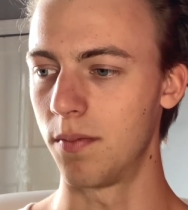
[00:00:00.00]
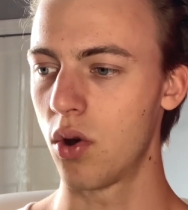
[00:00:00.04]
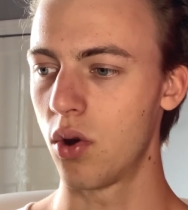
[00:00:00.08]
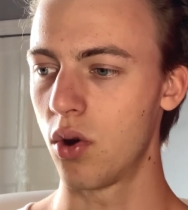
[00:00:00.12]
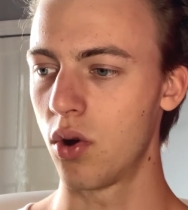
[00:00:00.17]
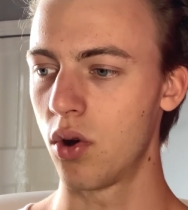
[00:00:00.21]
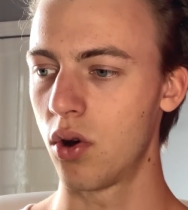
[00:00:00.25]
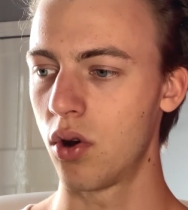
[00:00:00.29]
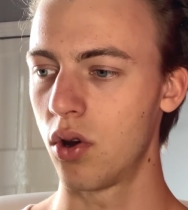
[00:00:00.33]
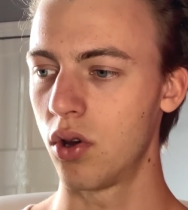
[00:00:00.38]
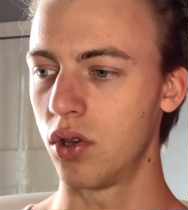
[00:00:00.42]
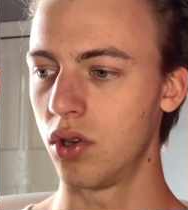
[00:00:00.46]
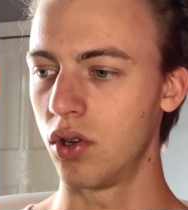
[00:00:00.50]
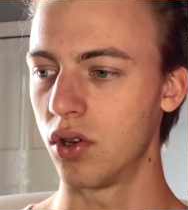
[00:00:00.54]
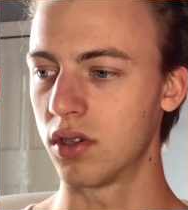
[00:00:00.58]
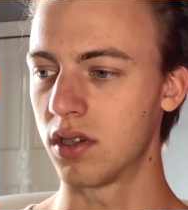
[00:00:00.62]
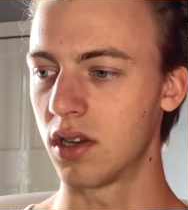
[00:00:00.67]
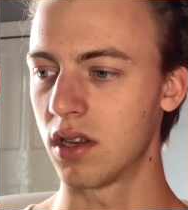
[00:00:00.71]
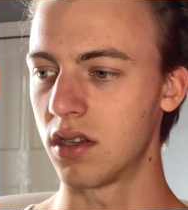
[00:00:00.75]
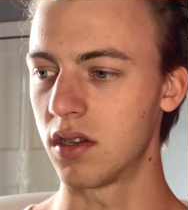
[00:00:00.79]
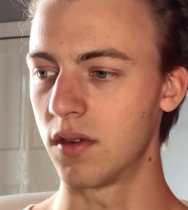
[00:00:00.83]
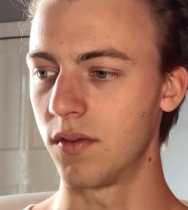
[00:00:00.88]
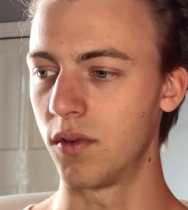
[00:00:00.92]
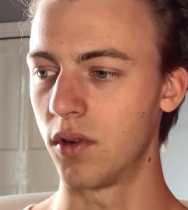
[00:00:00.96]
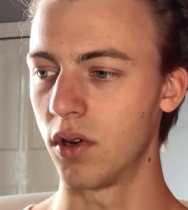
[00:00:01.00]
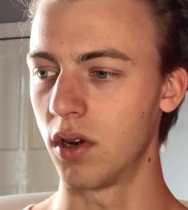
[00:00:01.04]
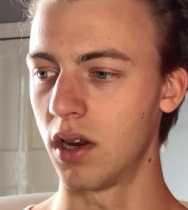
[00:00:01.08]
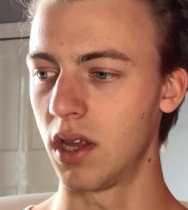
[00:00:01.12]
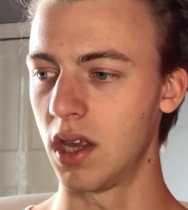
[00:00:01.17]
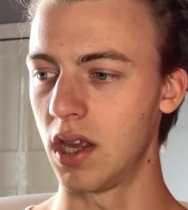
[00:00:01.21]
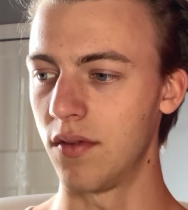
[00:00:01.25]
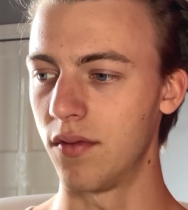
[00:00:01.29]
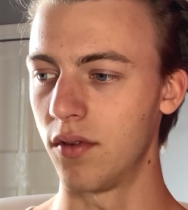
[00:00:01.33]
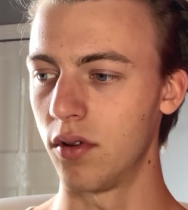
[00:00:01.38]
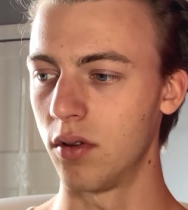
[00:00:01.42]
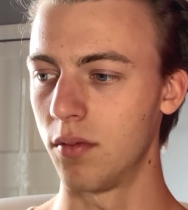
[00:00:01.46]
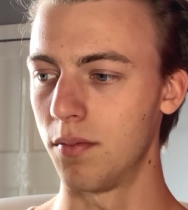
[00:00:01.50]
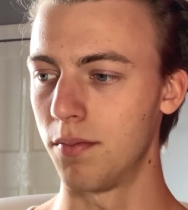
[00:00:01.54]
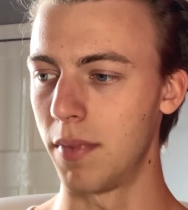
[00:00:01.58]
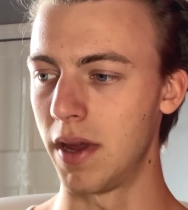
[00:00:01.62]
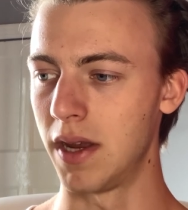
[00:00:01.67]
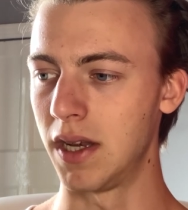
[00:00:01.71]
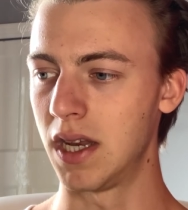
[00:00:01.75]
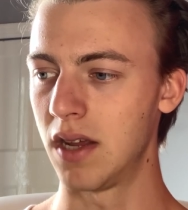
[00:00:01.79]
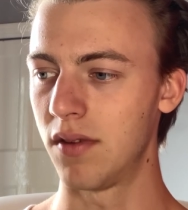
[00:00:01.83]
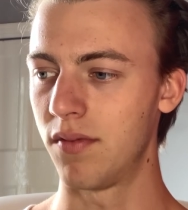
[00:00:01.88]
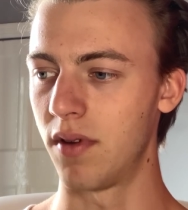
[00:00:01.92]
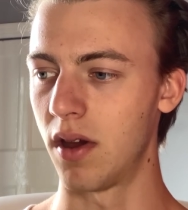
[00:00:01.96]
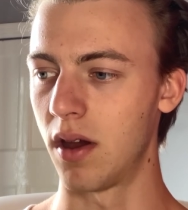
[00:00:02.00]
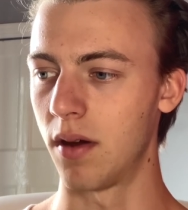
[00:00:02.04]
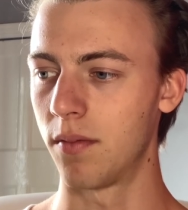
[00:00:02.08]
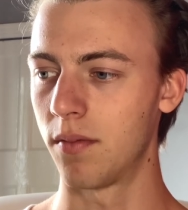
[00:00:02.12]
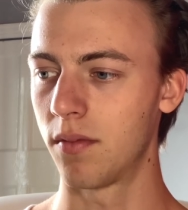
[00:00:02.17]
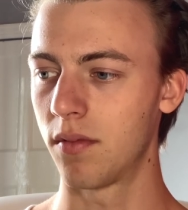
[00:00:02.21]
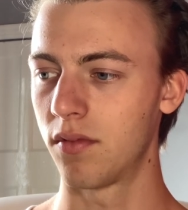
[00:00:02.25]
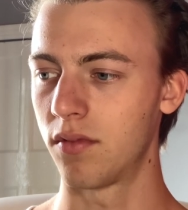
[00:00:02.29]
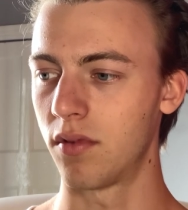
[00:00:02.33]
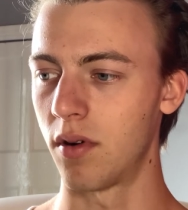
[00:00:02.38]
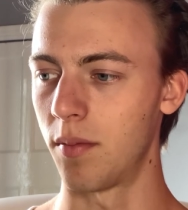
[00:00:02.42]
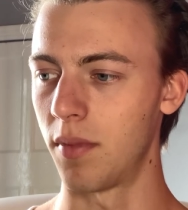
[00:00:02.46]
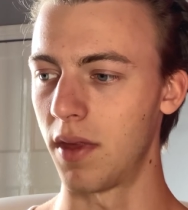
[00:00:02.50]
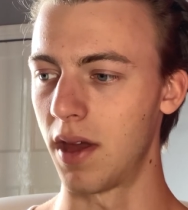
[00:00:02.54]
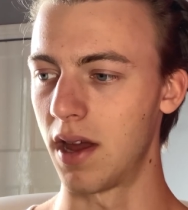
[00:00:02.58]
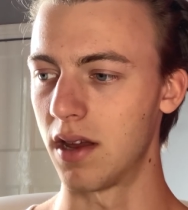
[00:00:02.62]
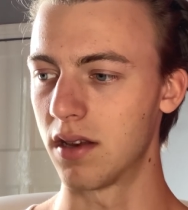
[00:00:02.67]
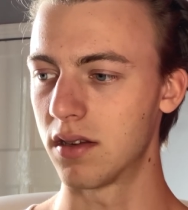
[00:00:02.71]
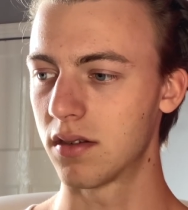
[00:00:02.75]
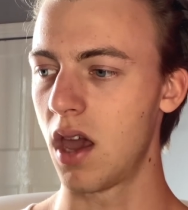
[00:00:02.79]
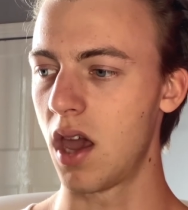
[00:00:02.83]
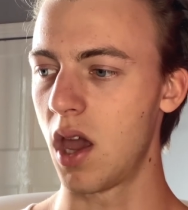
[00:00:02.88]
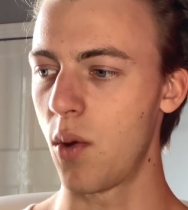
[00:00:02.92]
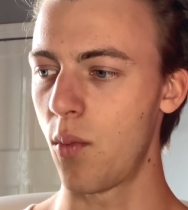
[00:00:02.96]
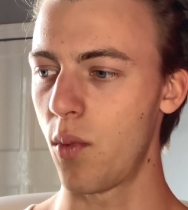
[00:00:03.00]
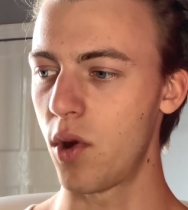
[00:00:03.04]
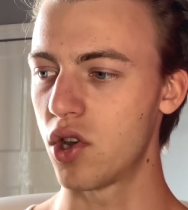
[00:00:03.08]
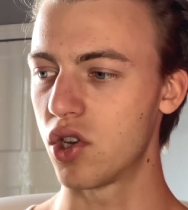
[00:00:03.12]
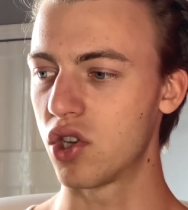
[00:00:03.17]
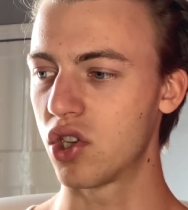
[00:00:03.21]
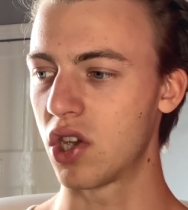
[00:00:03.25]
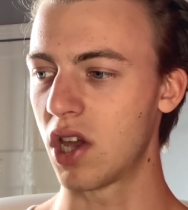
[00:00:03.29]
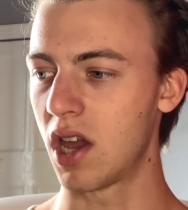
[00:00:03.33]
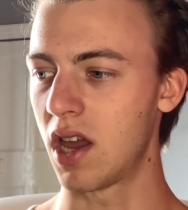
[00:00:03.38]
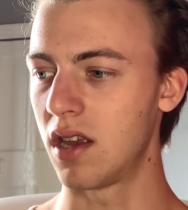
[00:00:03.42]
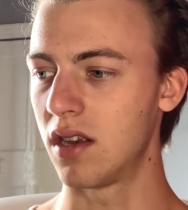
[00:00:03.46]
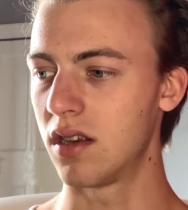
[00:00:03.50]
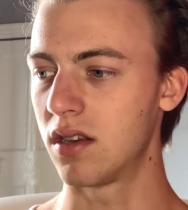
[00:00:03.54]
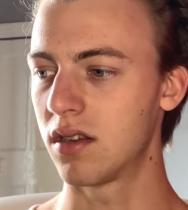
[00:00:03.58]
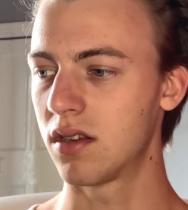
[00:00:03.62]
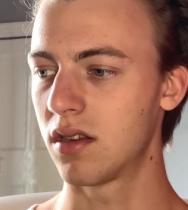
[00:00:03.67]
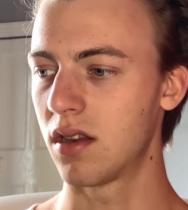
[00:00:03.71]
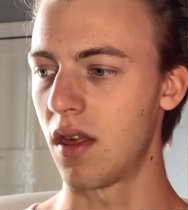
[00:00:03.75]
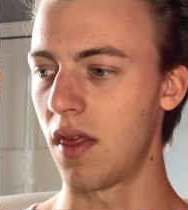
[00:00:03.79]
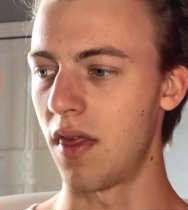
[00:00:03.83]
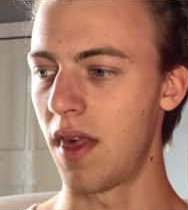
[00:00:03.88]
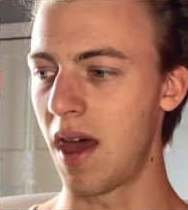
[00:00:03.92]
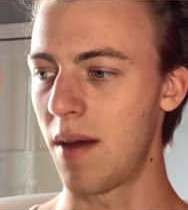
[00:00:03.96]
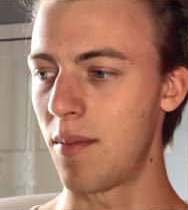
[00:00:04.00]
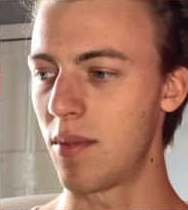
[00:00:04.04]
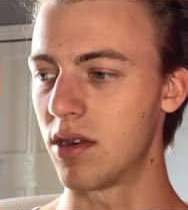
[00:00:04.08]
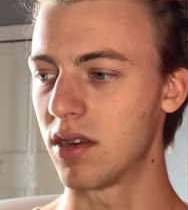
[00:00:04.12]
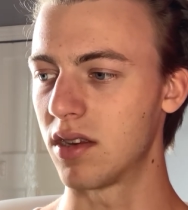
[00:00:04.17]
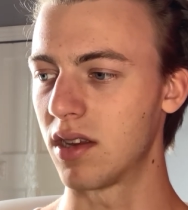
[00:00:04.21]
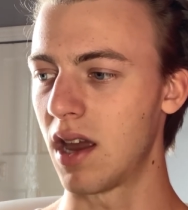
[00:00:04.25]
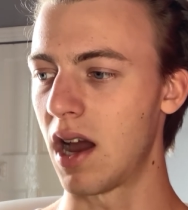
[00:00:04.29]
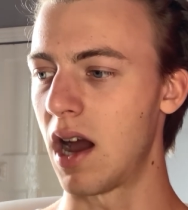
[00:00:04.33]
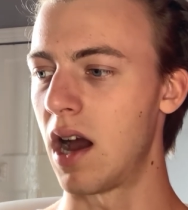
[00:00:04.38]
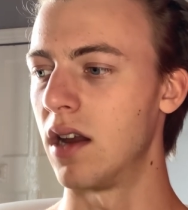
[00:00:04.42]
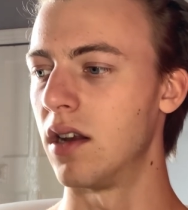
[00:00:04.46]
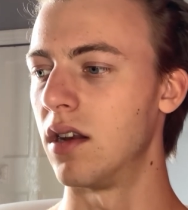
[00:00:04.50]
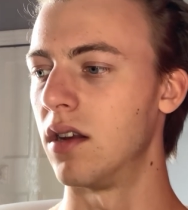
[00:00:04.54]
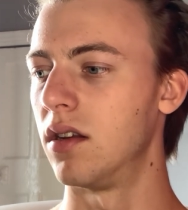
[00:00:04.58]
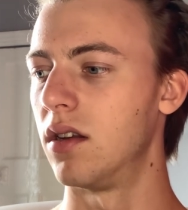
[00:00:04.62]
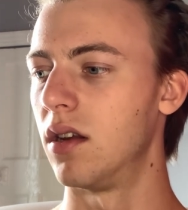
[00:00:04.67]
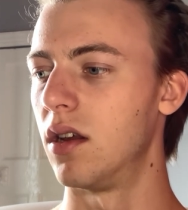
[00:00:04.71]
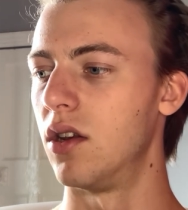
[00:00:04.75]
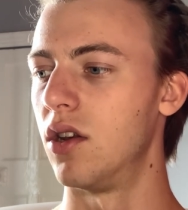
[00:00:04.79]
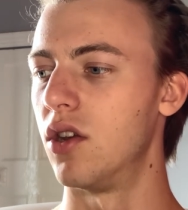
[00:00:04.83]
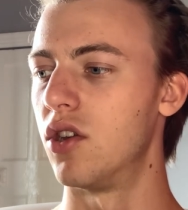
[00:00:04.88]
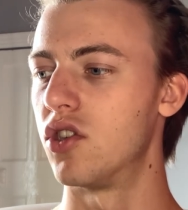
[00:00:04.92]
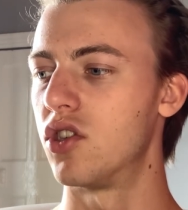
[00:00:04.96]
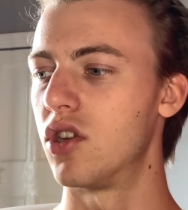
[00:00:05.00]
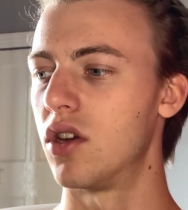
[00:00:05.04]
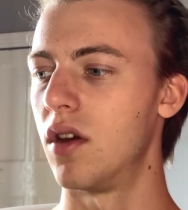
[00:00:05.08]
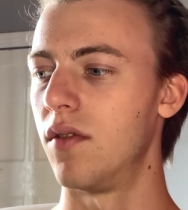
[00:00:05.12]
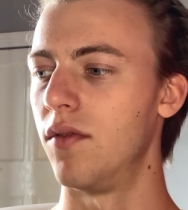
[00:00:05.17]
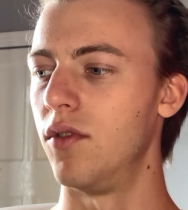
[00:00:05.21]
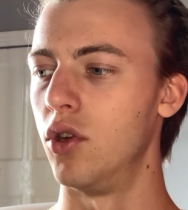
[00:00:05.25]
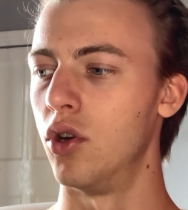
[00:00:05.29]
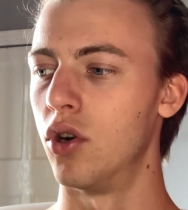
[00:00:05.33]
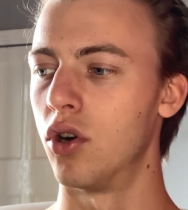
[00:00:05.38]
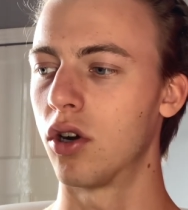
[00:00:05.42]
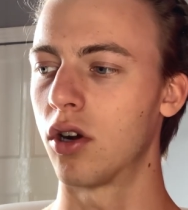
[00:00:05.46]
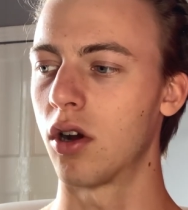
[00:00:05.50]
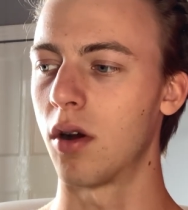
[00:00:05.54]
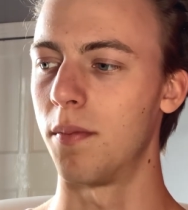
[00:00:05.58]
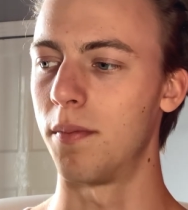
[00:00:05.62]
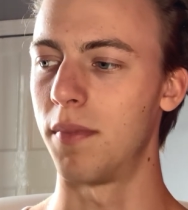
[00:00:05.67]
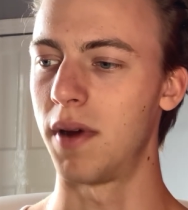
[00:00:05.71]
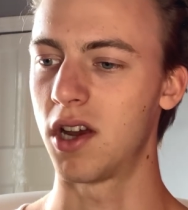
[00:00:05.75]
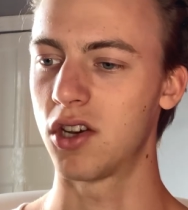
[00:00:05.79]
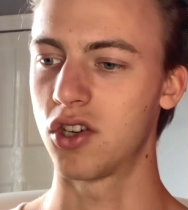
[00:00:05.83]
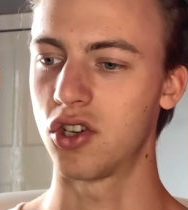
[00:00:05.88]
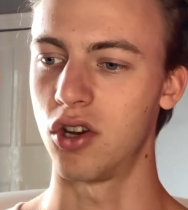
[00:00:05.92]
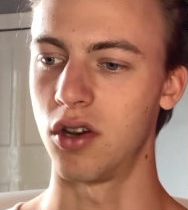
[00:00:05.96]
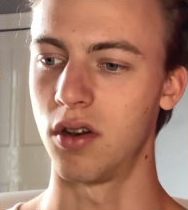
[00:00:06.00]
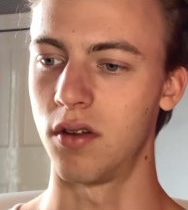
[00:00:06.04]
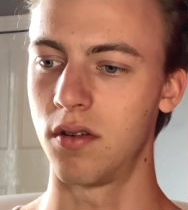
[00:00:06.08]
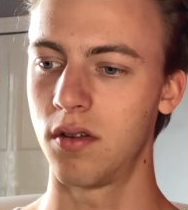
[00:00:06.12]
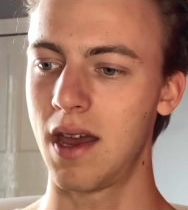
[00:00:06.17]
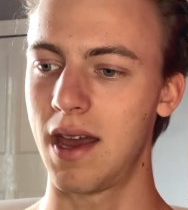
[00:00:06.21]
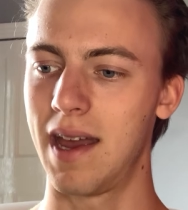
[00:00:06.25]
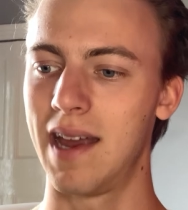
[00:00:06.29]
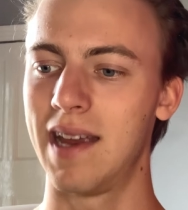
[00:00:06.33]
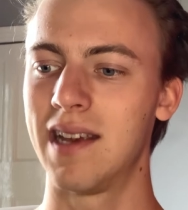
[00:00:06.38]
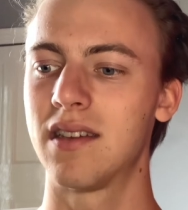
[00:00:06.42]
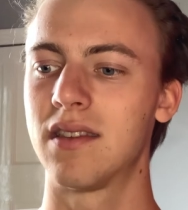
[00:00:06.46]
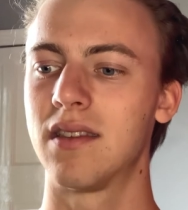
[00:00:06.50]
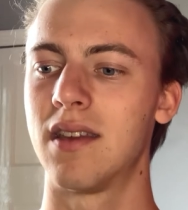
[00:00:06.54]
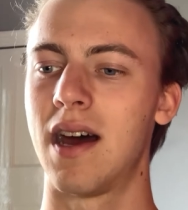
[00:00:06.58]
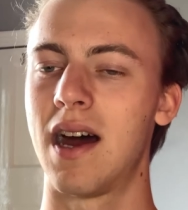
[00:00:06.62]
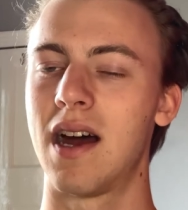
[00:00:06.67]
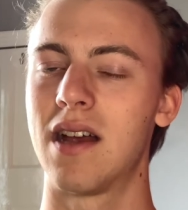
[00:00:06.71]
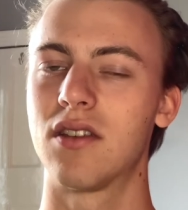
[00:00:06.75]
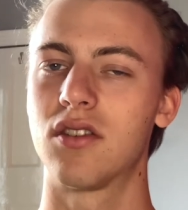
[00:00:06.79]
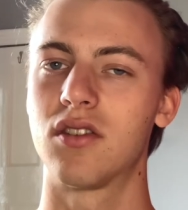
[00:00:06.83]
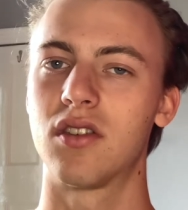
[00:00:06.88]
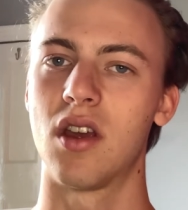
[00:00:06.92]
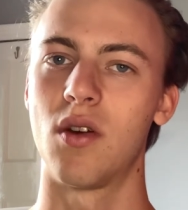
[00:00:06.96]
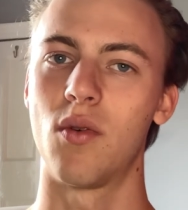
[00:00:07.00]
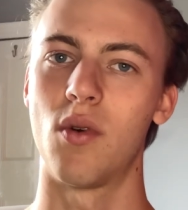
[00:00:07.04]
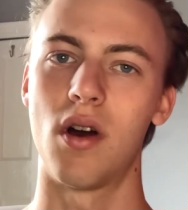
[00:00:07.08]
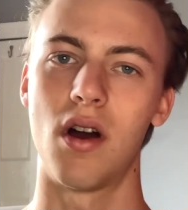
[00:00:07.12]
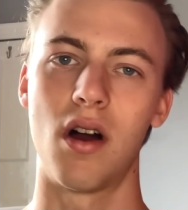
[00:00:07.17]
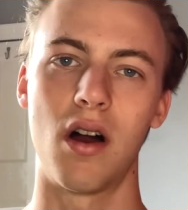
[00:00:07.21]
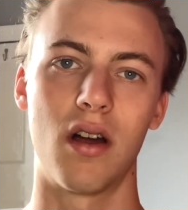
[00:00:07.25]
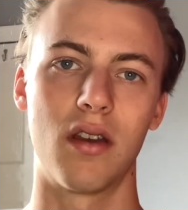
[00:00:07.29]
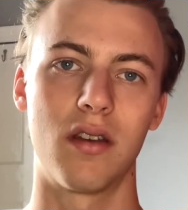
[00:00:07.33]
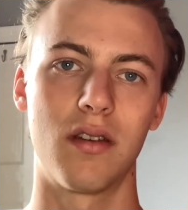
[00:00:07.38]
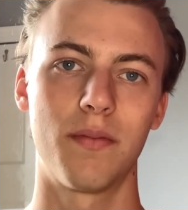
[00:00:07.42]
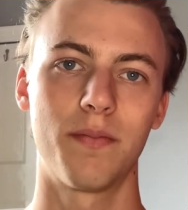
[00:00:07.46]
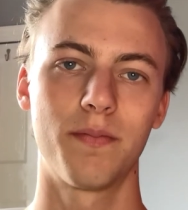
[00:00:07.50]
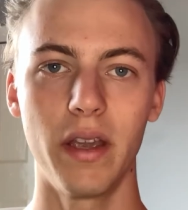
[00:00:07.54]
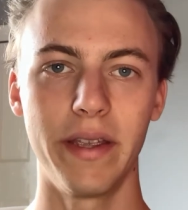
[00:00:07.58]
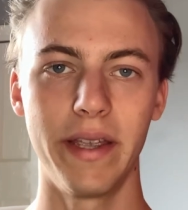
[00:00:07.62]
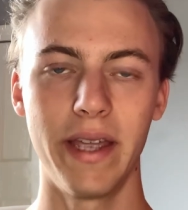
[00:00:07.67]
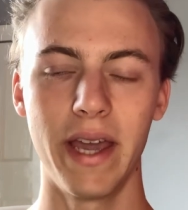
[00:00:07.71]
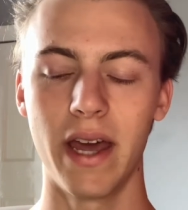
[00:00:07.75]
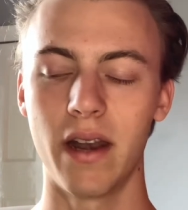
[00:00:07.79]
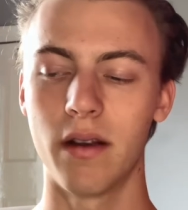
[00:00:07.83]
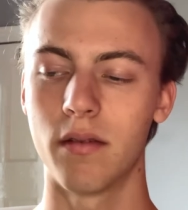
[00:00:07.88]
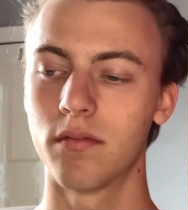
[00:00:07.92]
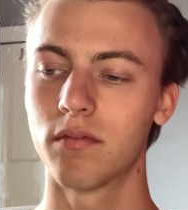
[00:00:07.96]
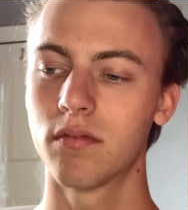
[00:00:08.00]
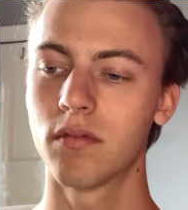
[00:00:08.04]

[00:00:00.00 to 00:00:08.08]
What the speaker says: or your sense of good and evil may differ from theirs, in which case they're misguided and deserve your compassion. Is that so hard? Again,